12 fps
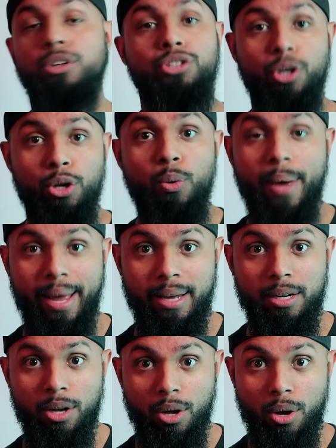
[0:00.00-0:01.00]
So you
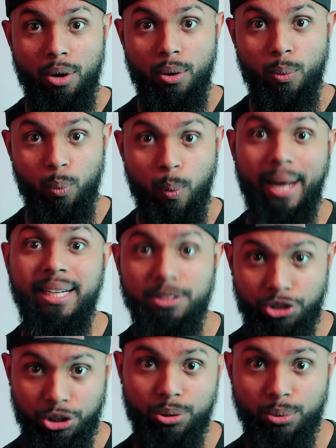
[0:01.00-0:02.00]
had
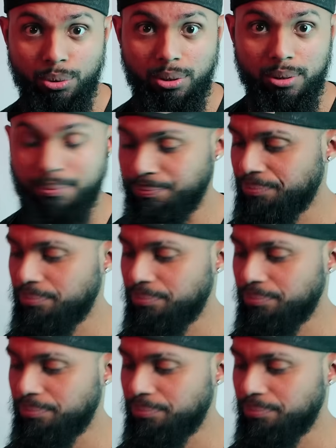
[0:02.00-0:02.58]
white Jews,